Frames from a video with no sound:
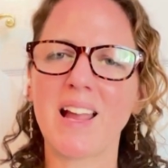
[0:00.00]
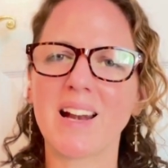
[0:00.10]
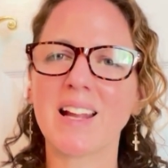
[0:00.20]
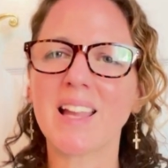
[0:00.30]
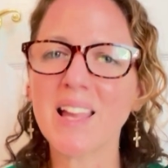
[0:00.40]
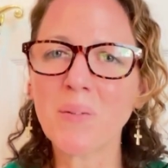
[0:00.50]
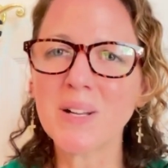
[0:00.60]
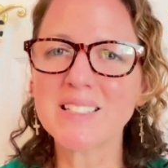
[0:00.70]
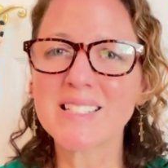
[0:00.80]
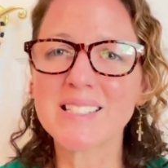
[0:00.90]
and I can't
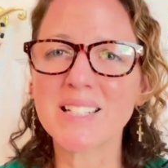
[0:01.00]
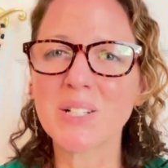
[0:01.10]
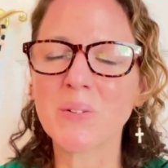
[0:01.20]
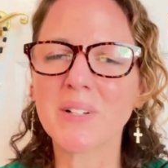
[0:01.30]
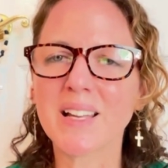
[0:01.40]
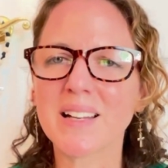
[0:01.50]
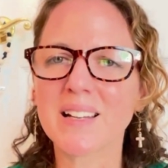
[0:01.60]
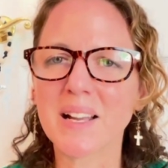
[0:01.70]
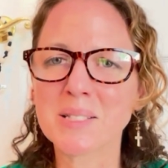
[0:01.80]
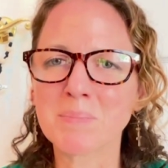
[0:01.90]
wait to see you again
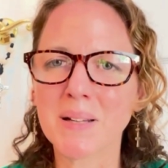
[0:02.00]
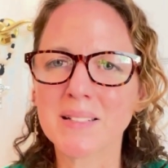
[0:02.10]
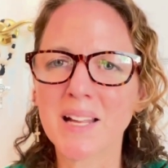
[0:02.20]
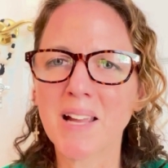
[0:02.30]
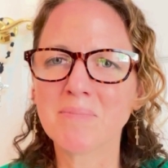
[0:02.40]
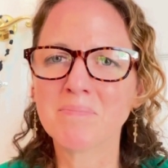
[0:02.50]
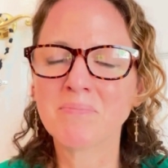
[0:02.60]
next Monday.